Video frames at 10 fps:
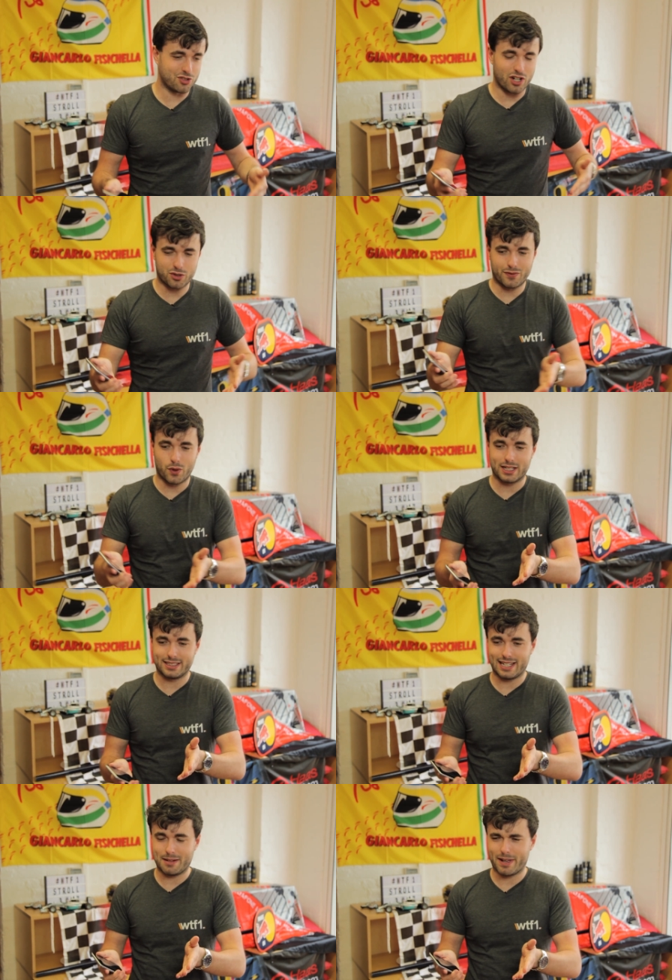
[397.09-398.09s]
tried to avoid
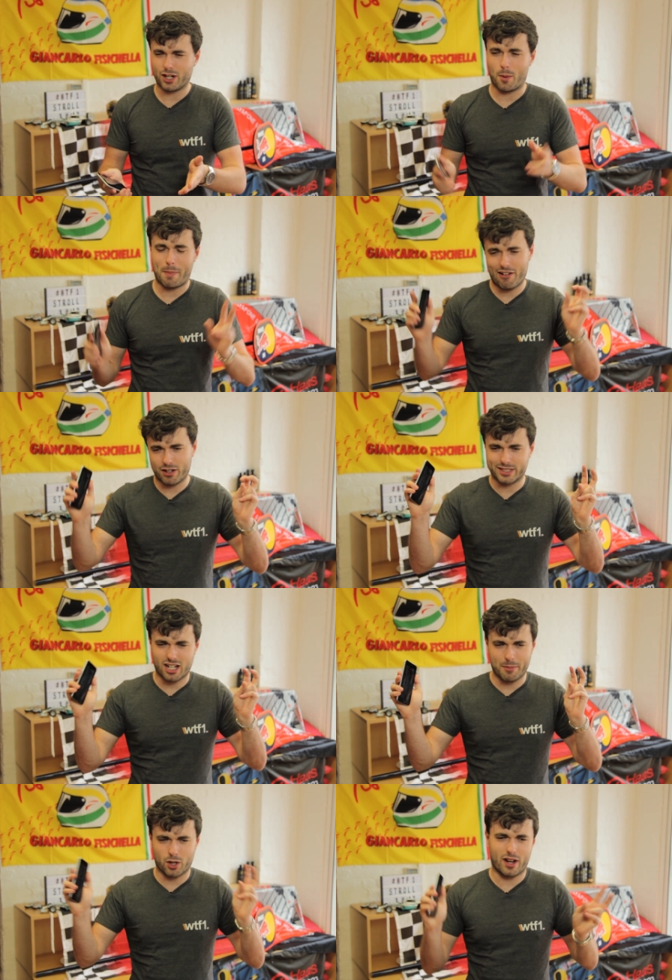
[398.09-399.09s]
his teammate who apparently was
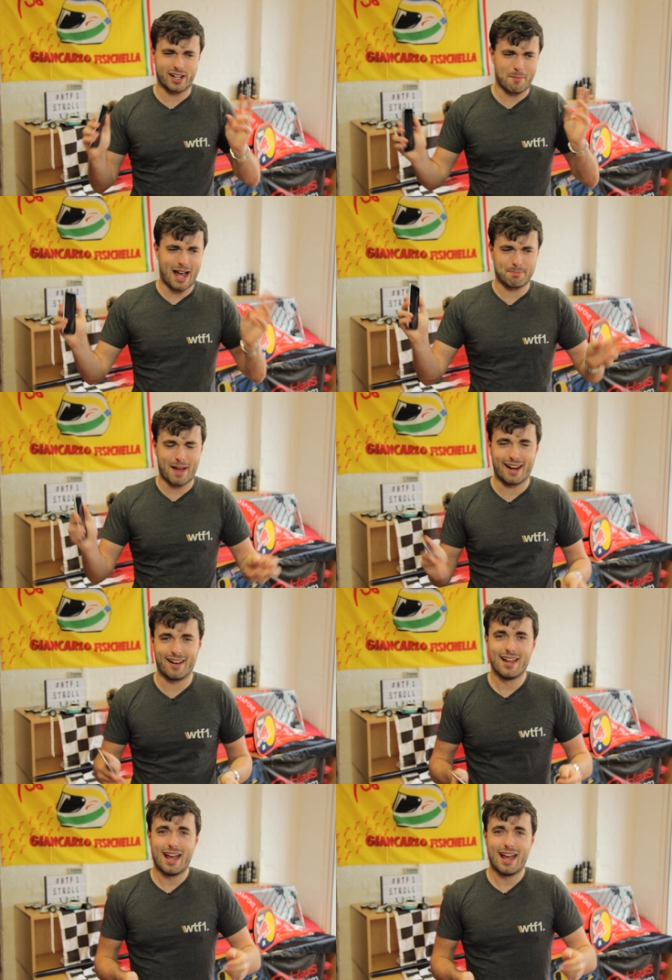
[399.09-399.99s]
coming on like a madman